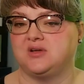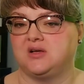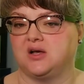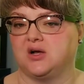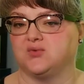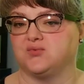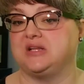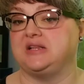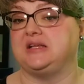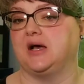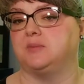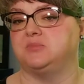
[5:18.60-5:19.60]
a really
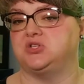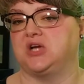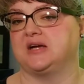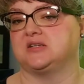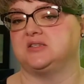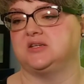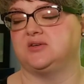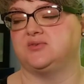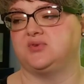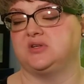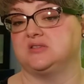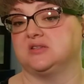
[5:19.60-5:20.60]
objective,
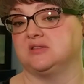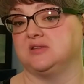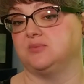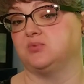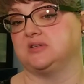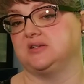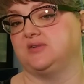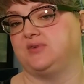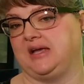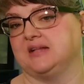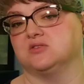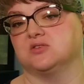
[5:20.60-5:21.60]
deliberative
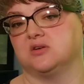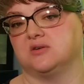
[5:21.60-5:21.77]
answer.